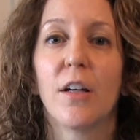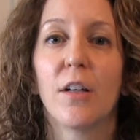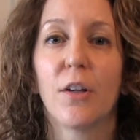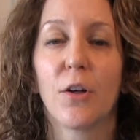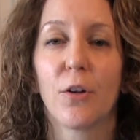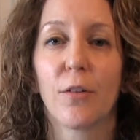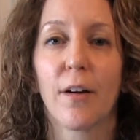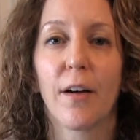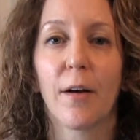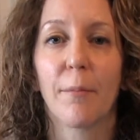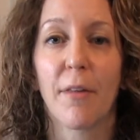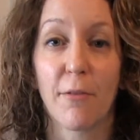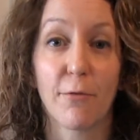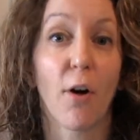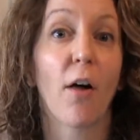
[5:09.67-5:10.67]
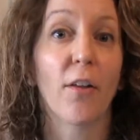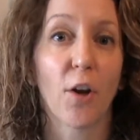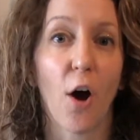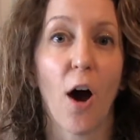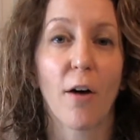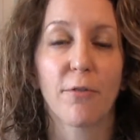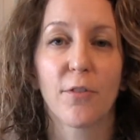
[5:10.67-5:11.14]
they've fallen
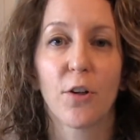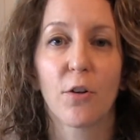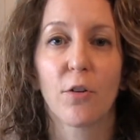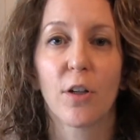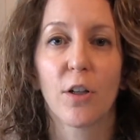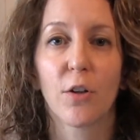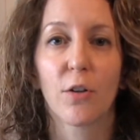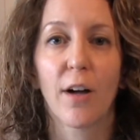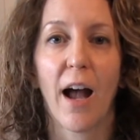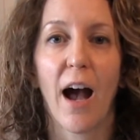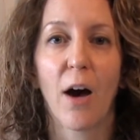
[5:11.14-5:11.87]
off, you're